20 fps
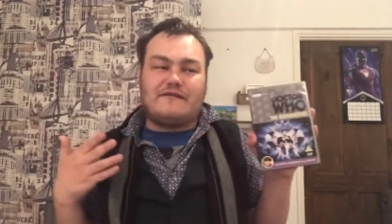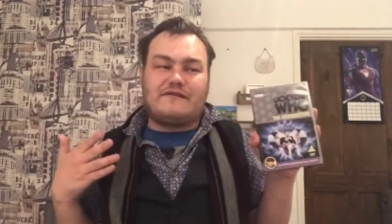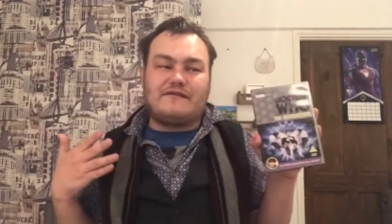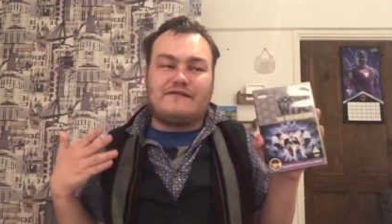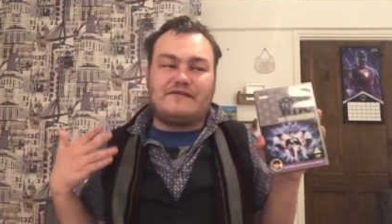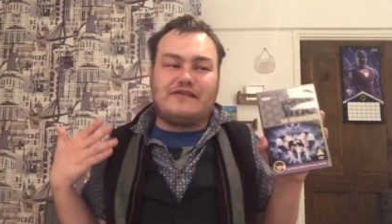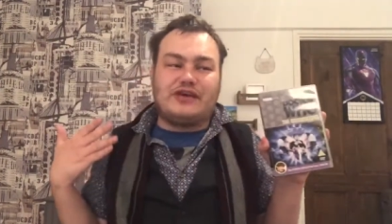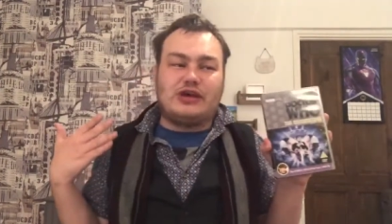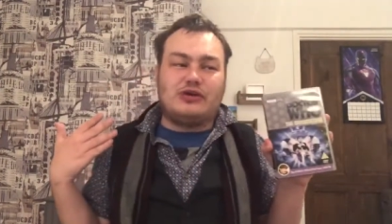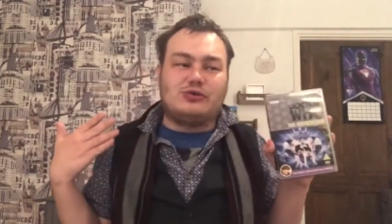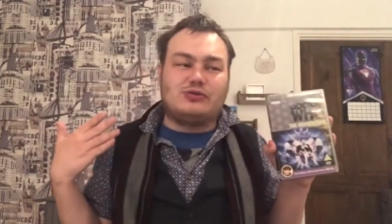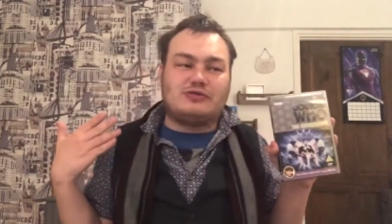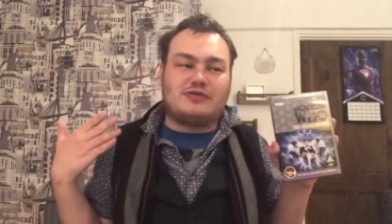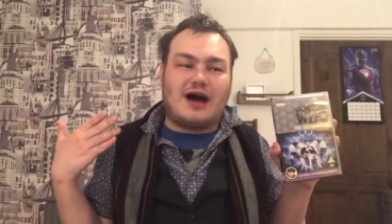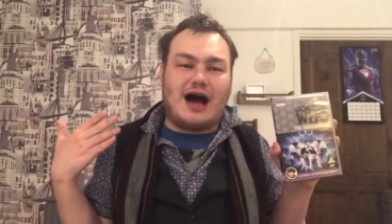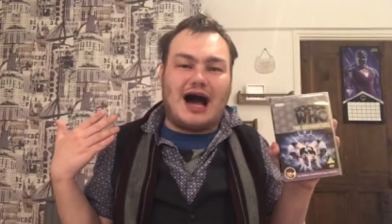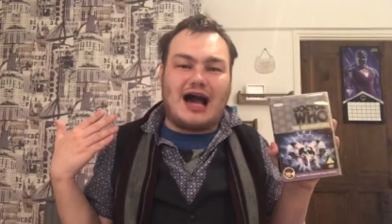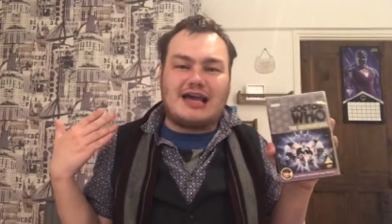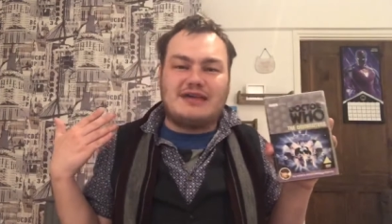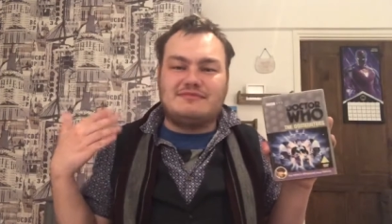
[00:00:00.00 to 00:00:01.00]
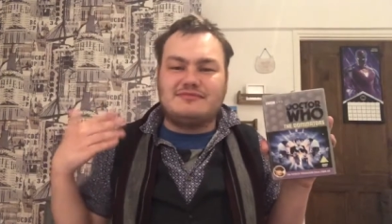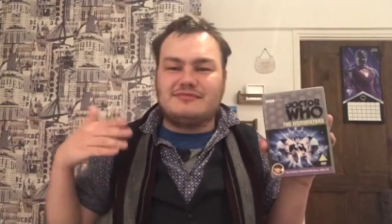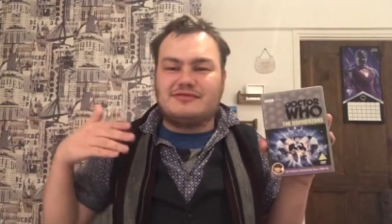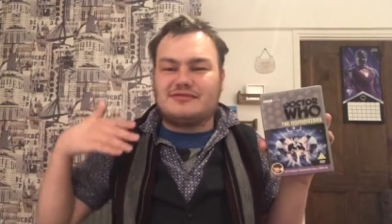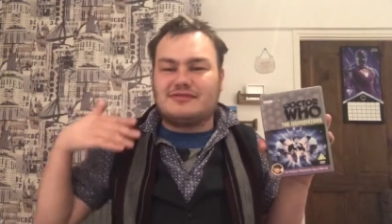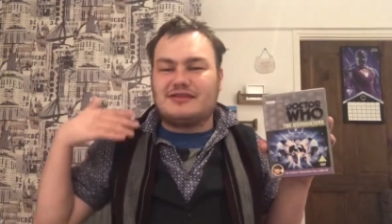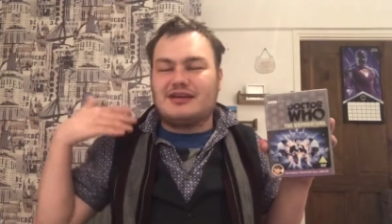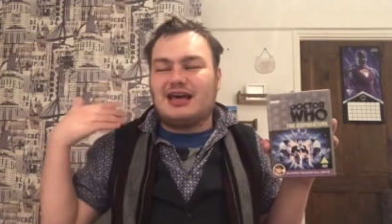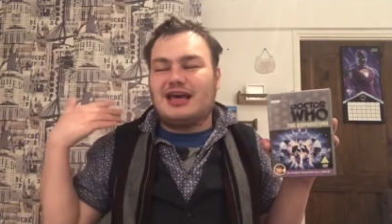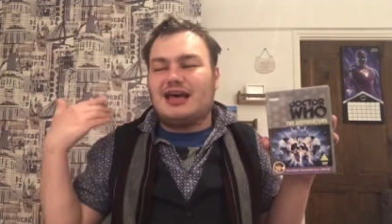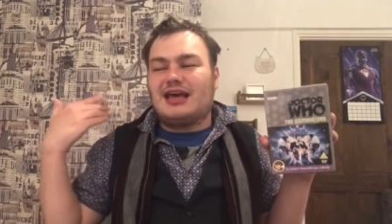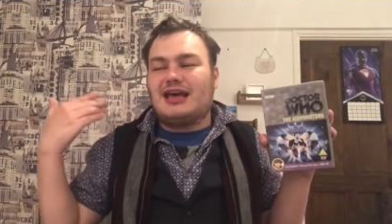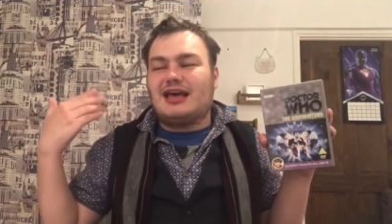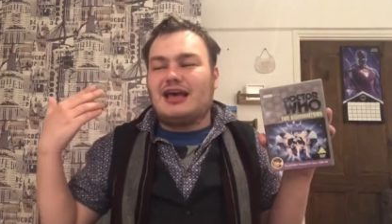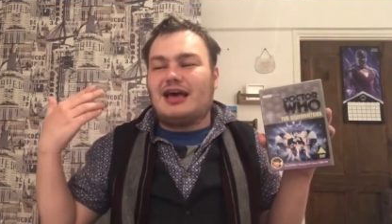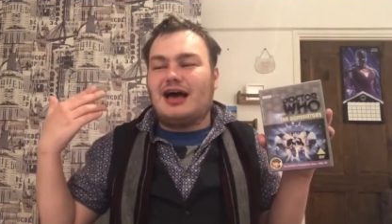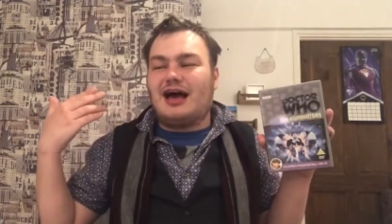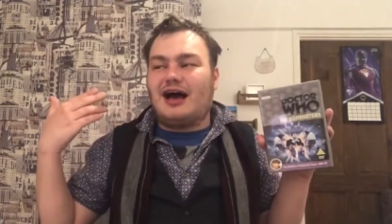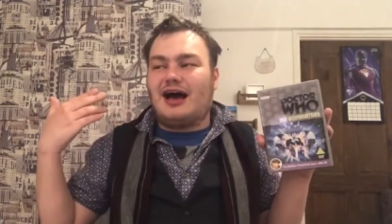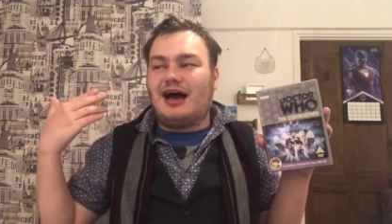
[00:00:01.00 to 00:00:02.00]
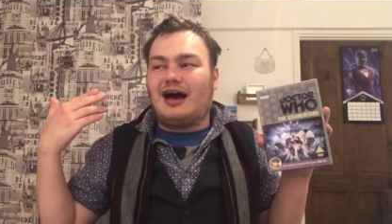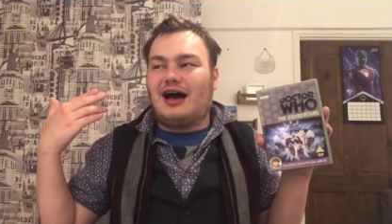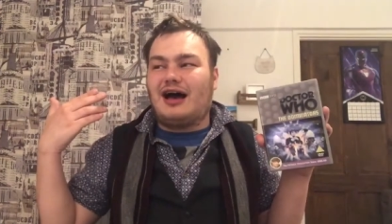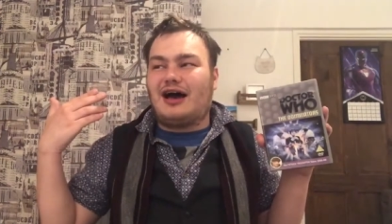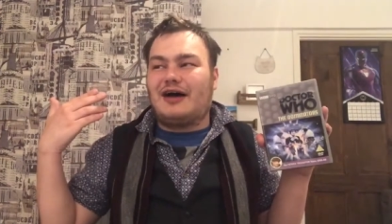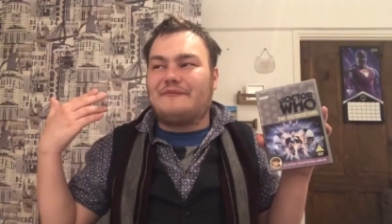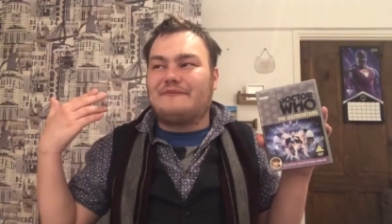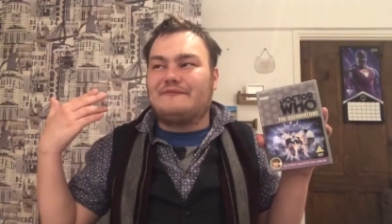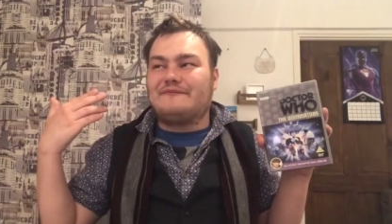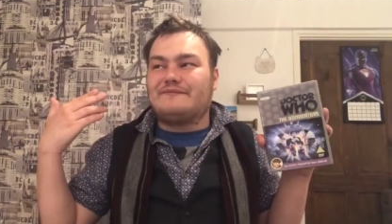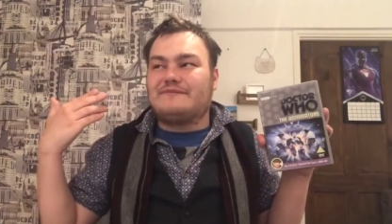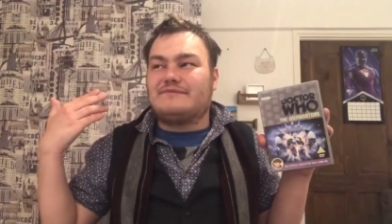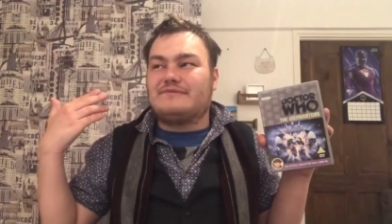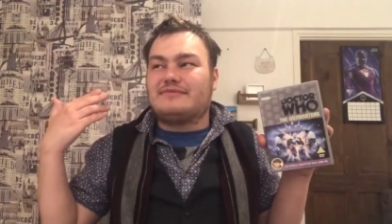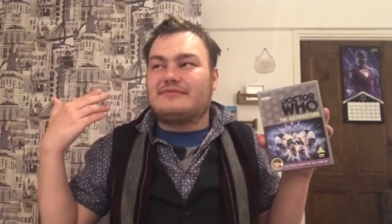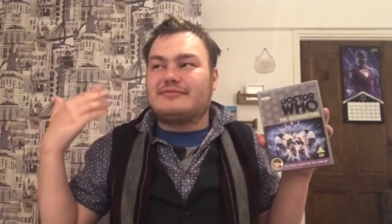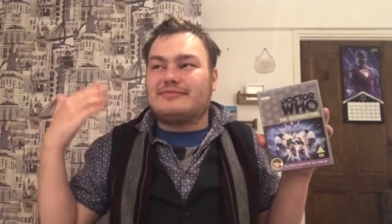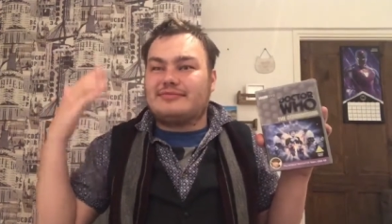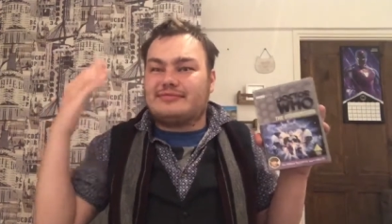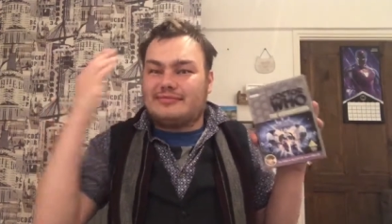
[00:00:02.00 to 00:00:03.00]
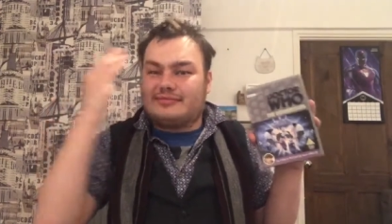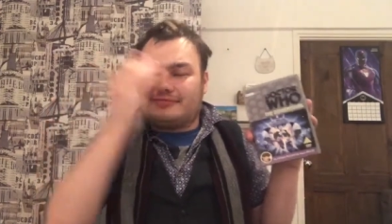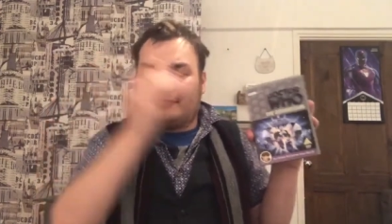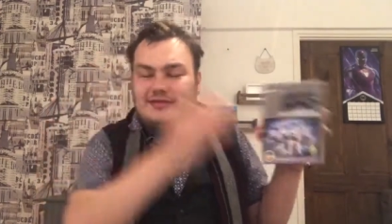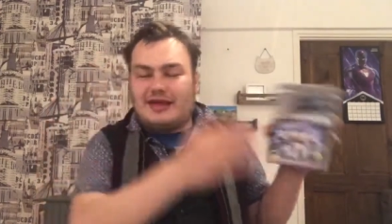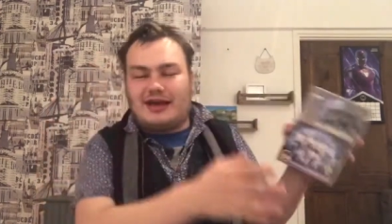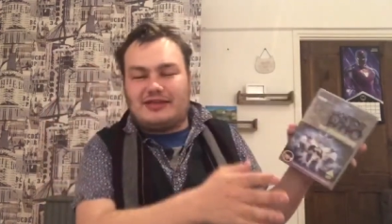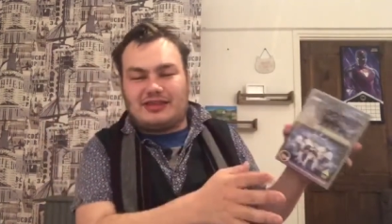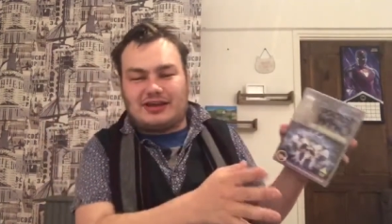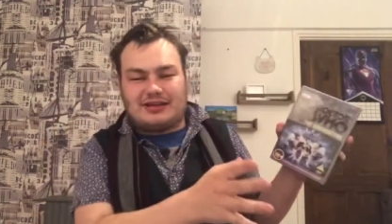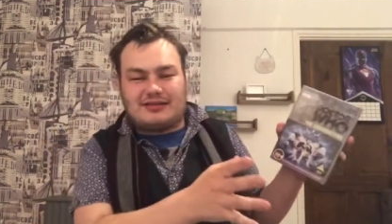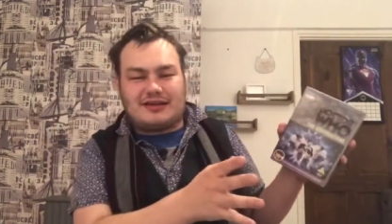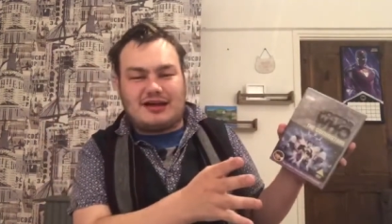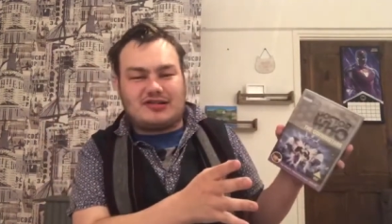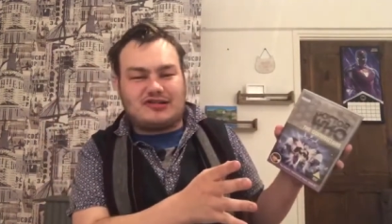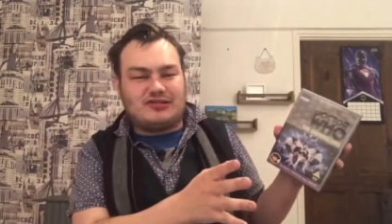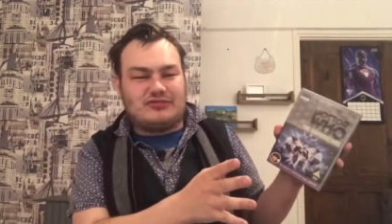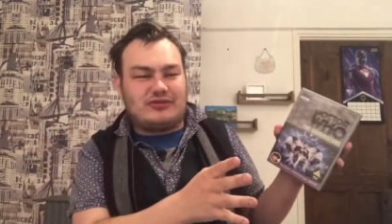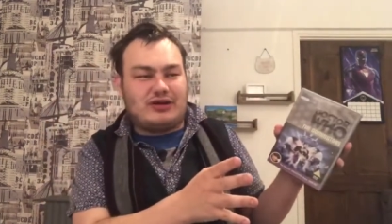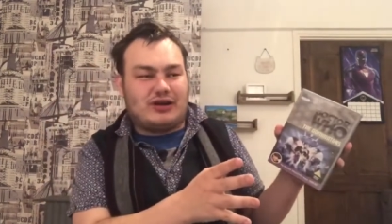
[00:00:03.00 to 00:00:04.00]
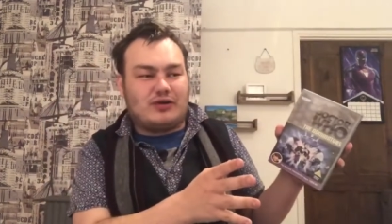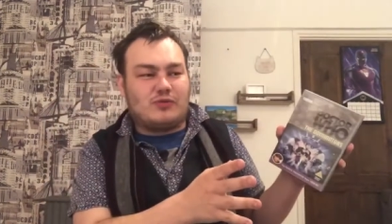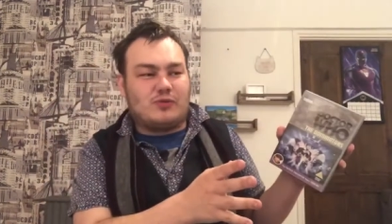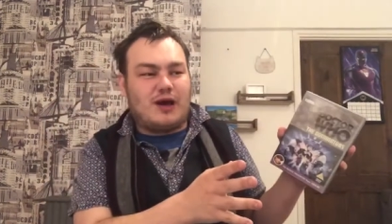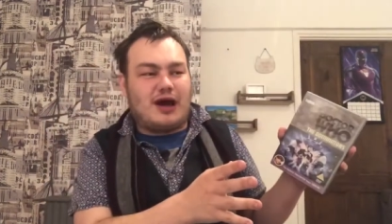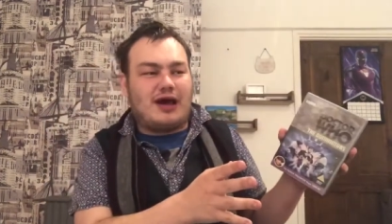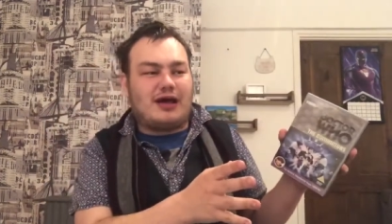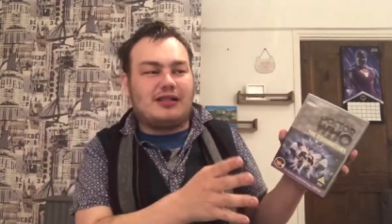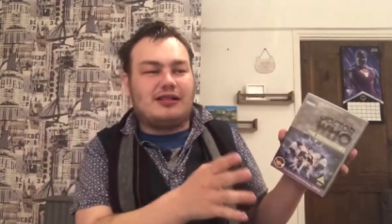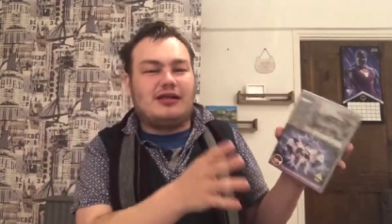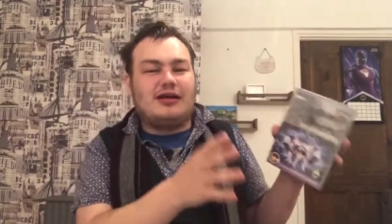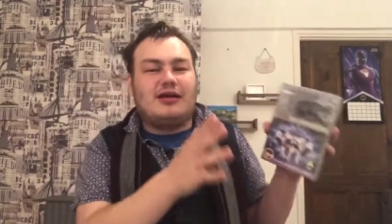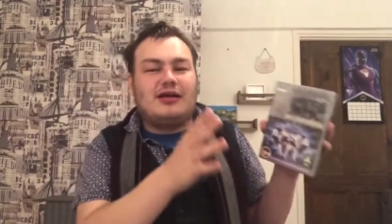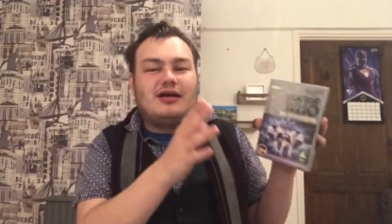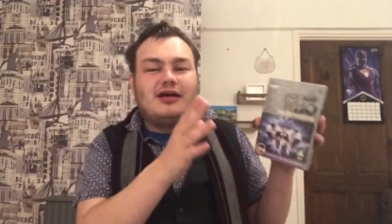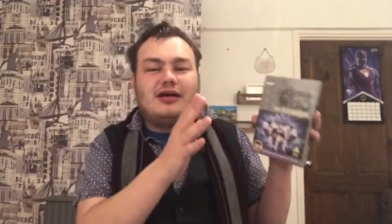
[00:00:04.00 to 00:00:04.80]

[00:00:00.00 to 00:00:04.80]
few times, I think it's actually written well.